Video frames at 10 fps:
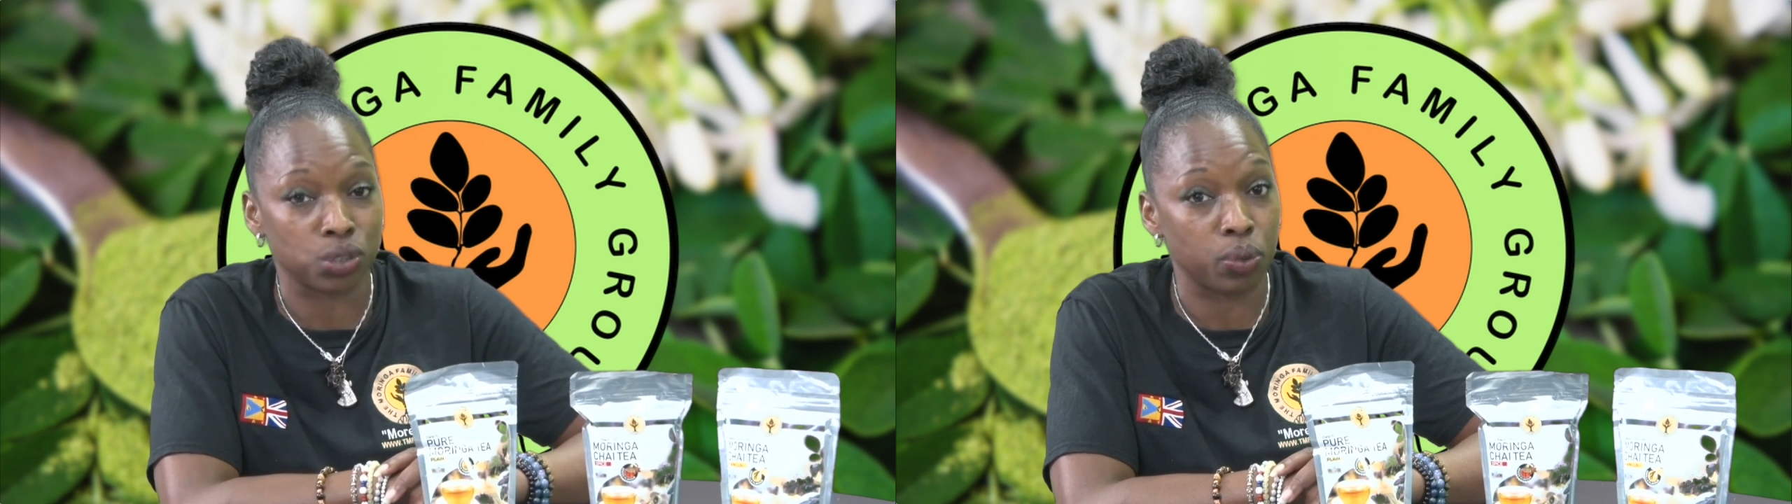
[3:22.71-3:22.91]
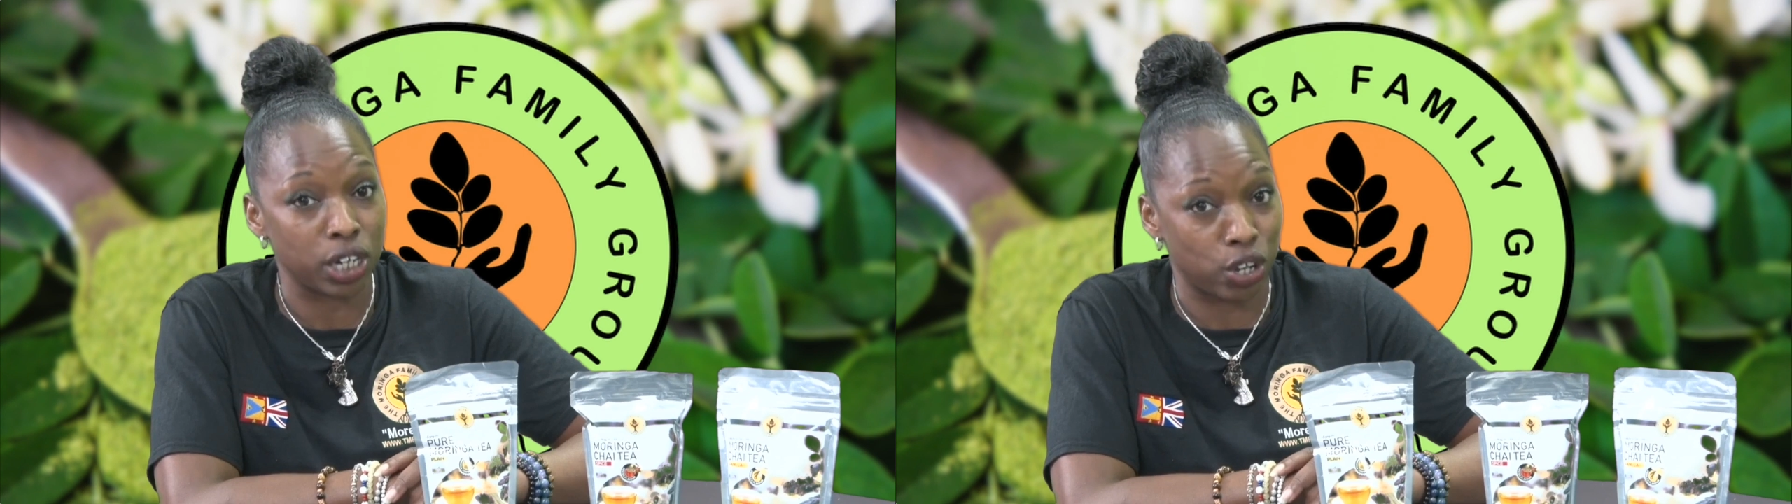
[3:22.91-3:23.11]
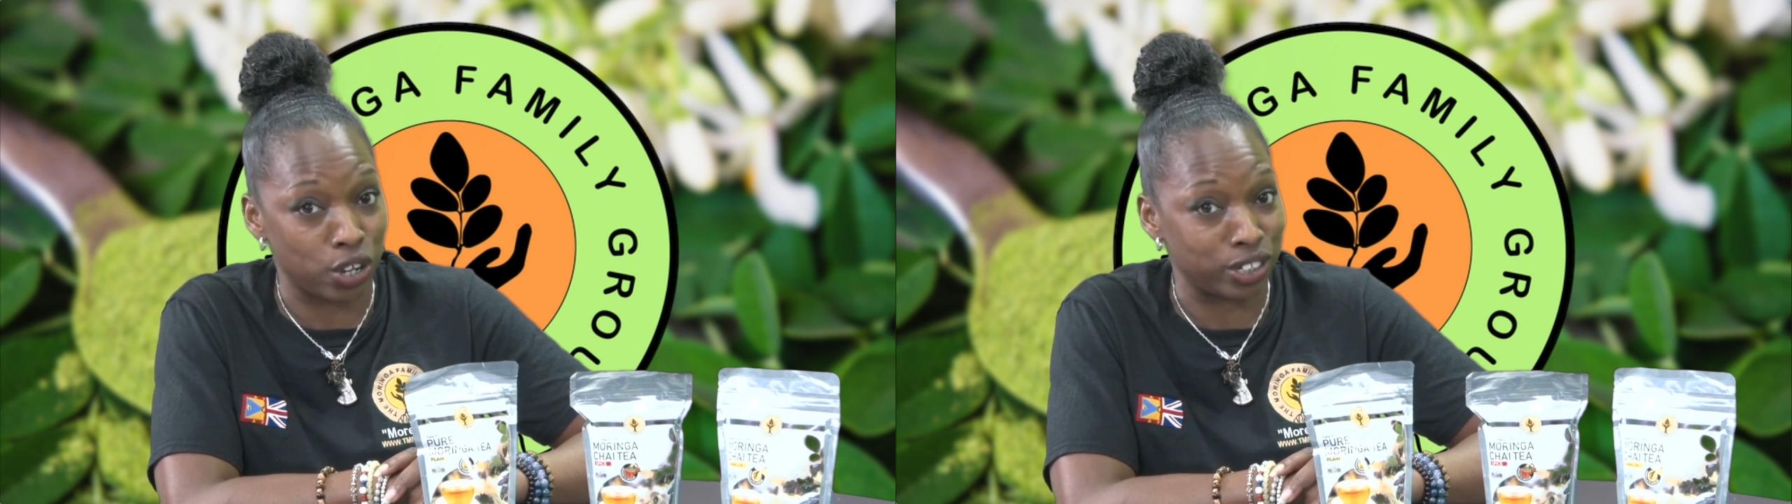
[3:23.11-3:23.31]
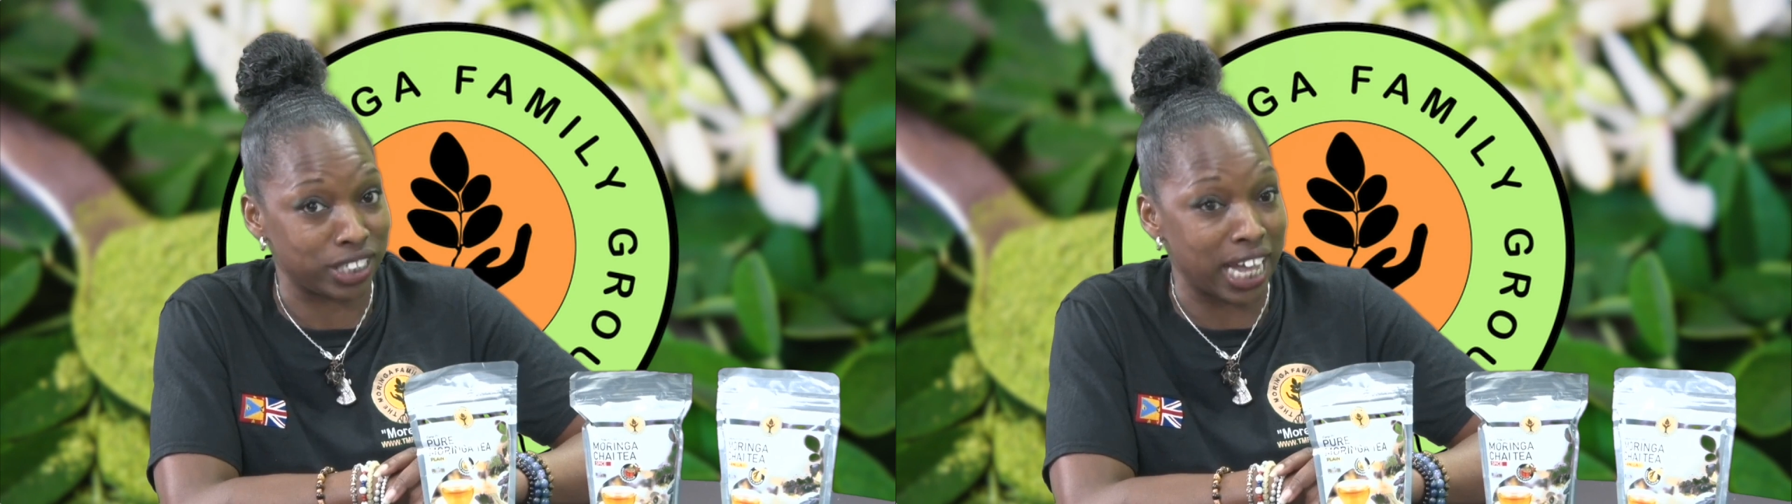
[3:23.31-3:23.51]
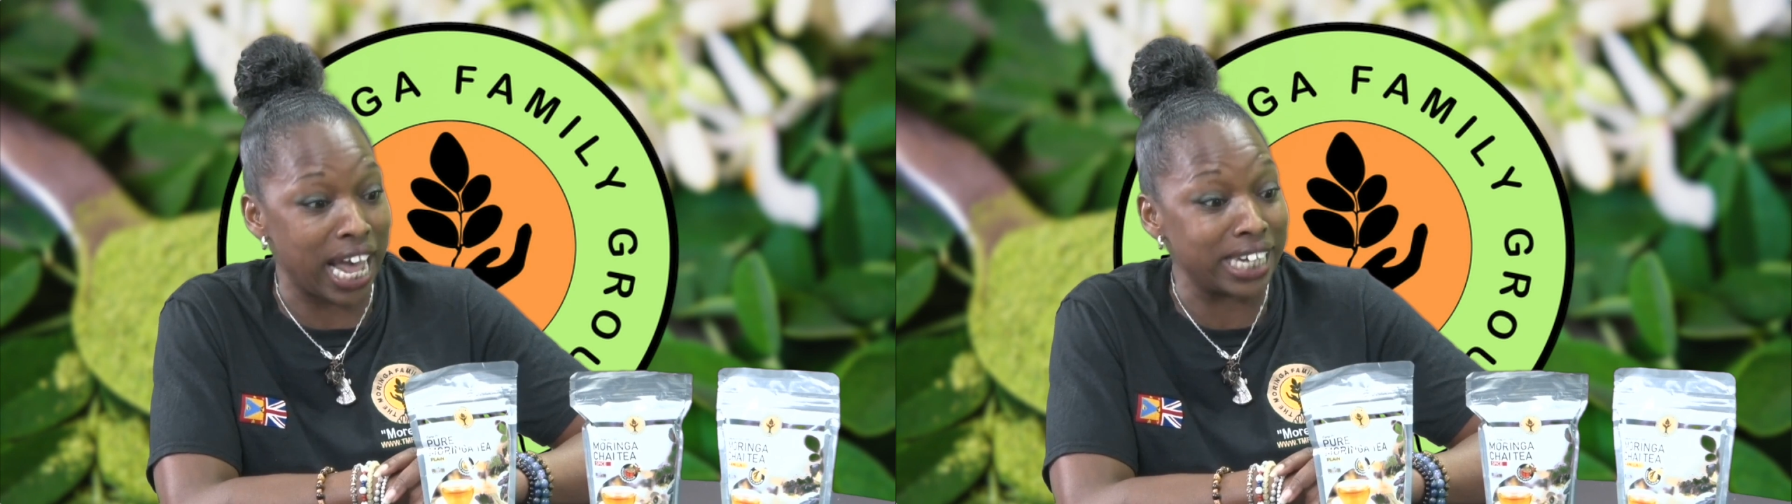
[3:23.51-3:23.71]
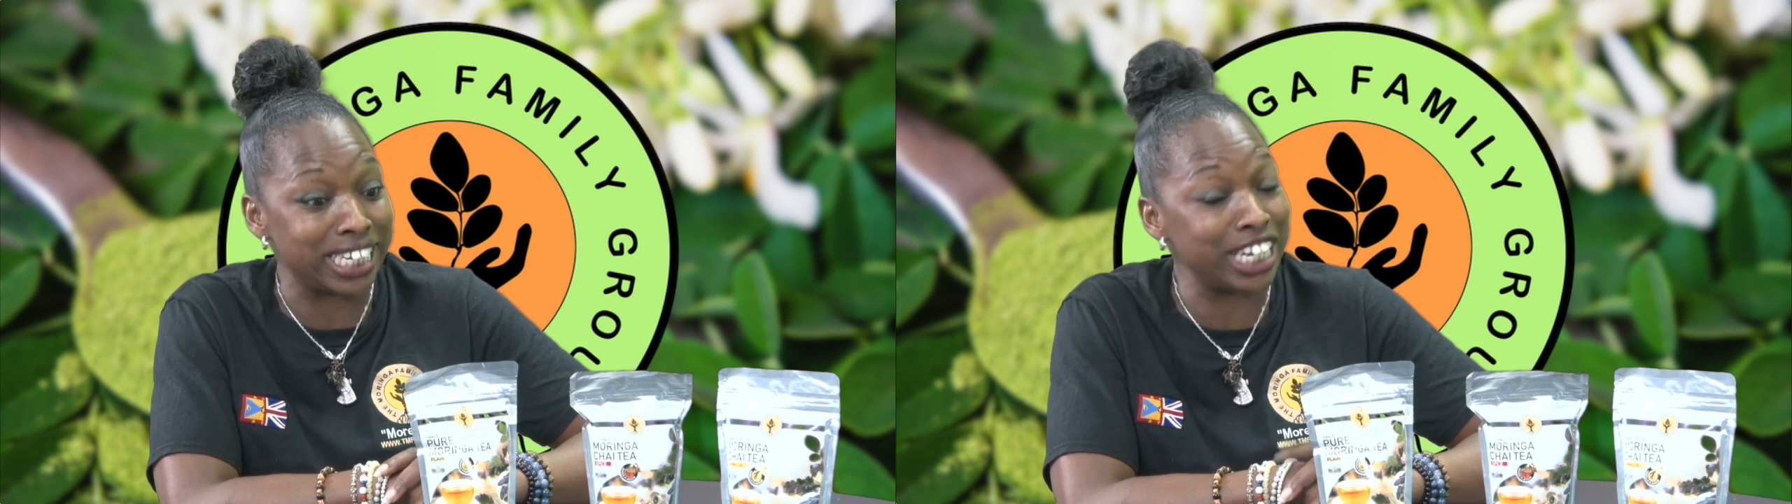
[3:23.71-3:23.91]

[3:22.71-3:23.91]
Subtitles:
Willicott, and he